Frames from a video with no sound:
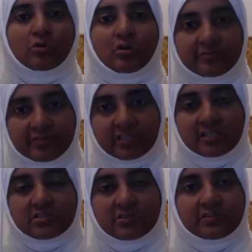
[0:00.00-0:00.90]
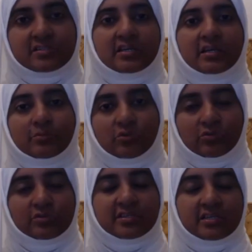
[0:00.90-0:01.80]
more offerings of the same
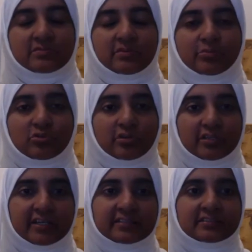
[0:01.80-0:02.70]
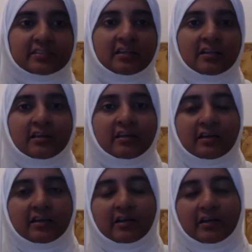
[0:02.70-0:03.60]
course as we progress.
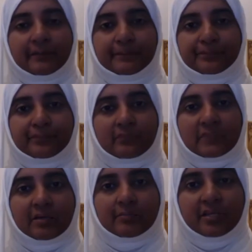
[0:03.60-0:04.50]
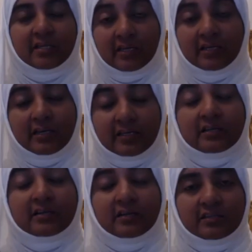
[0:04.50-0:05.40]
Um, but I, I
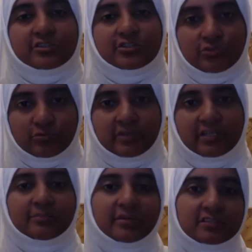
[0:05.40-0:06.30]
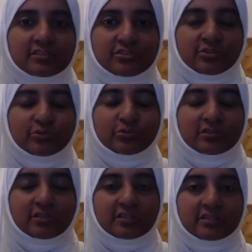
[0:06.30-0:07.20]
encourage you very much to
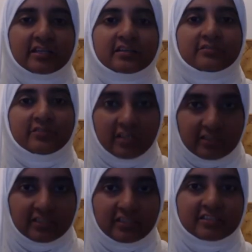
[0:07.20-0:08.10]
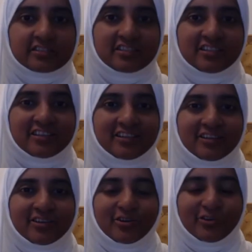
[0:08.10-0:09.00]
take advantage
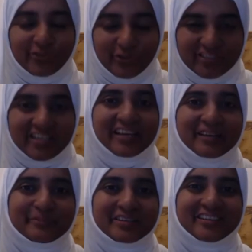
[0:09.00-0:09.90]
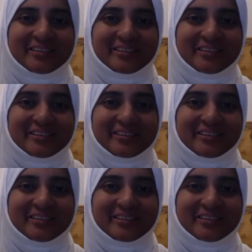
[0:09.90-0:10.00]
of your time